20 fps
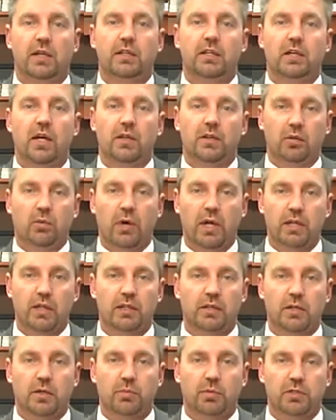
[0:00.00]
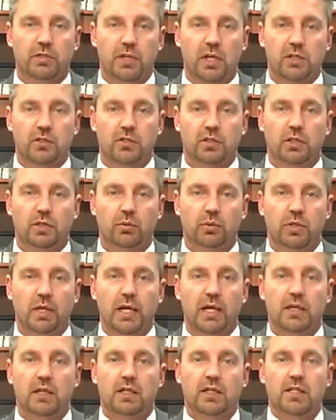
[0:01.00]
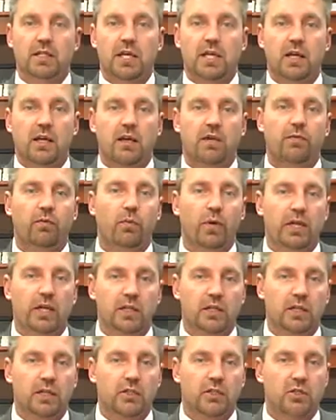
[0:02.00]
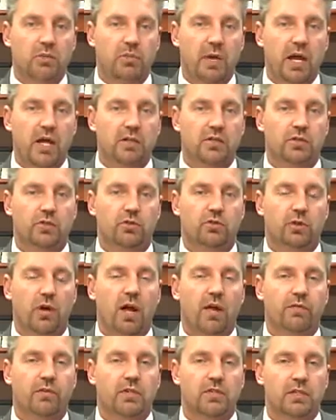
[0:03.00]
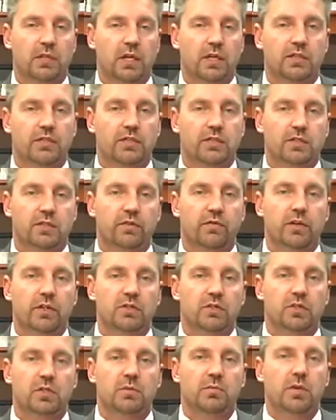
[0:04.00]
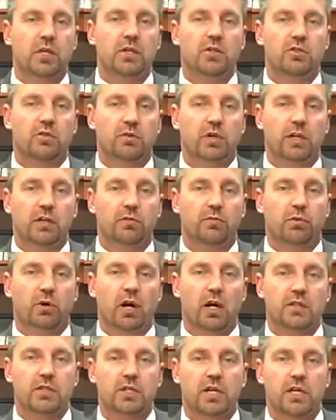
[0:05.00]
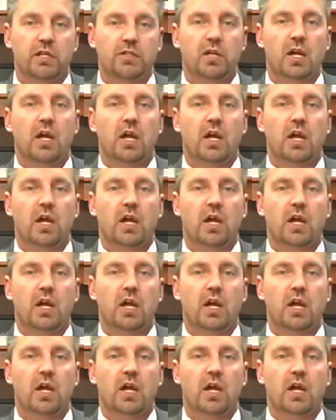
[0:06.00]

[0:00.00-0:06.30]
The other way that they're potentially related is if we can get you past the driver's license division administrative process